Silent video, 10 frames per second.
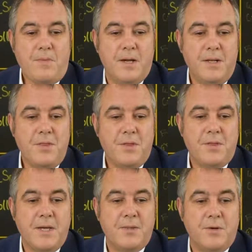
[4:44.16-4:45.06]
another
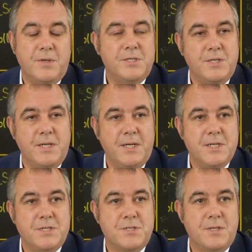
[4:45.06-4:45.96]
thing that we're seeing
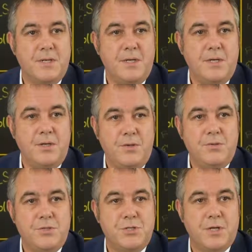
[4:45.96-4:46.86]
is the
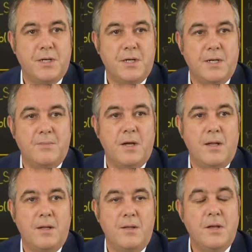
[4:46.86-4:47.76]
huge
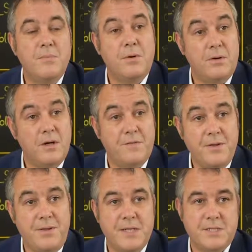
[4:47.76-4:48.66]
number of
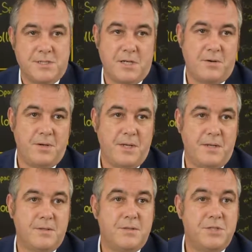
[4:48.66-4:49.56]
unnecessary
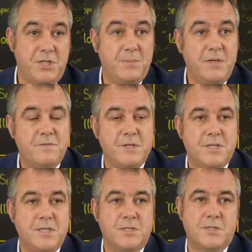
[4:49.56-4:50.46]
GP
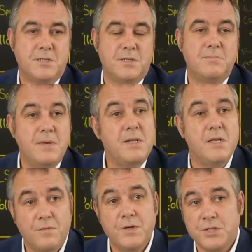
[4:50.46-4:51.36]
visits, many
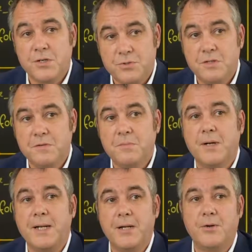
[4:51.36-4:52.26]
of which are driven
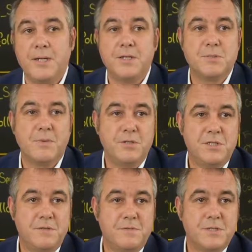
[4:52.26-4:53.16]
by loneliness
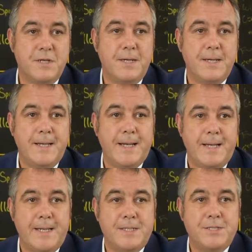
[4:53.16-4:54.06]
motives.
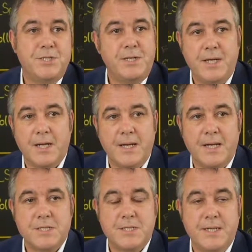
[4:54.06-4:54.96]
And Genie
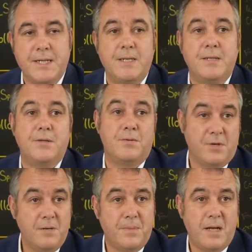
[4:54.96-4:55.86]
Connect, in the
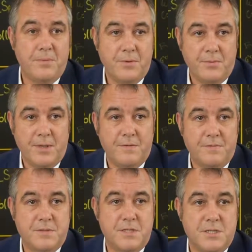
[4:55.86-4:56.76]
roadmap that we have
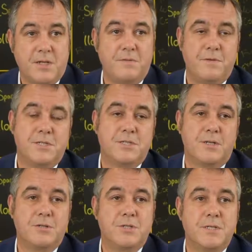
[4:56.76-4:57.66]
designed for this
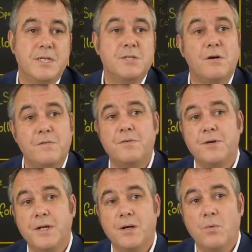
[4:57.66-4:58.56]
solution, is
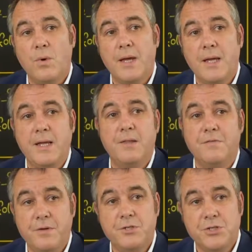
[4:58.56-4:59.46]
offering a way in the
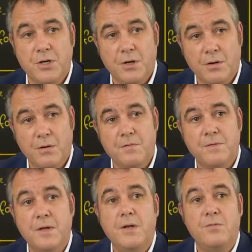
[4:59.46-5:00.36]
future of
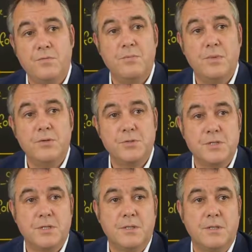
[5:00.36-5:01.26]
remote